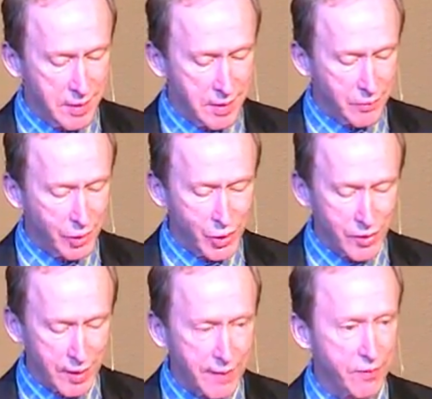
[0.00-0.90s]
we should
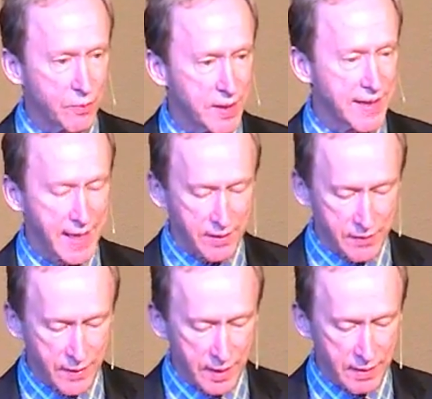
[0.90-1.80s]
ever be satisfied,
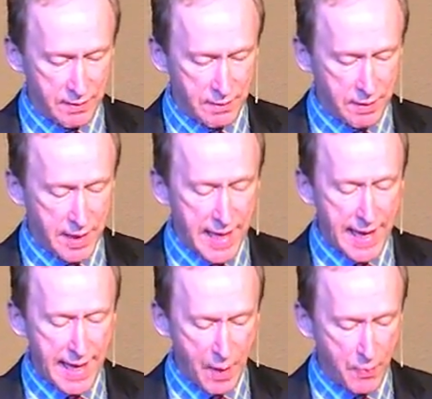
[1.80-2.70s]

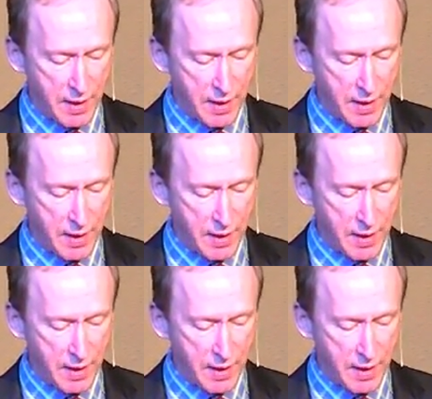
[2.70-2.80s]
happy,